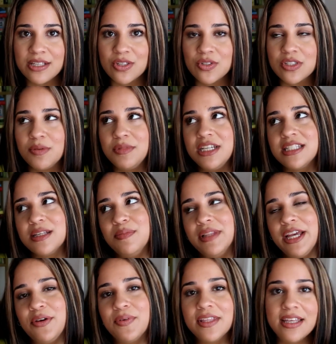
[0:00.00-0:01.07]
So some days I'm
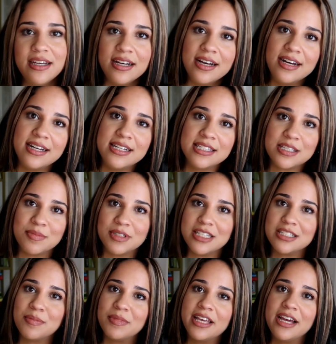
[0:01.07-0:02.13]
like really good, and some days
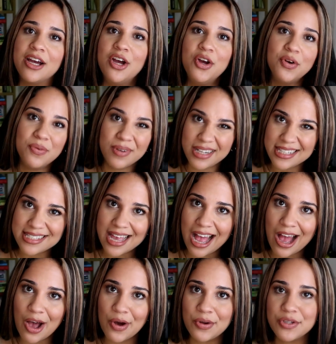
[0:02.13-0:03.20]
I'm like really
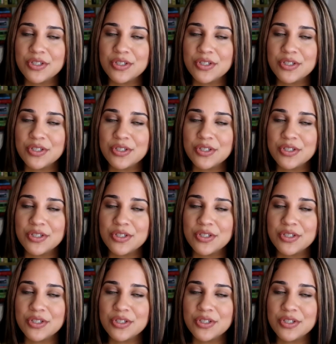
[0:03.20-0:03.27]
down.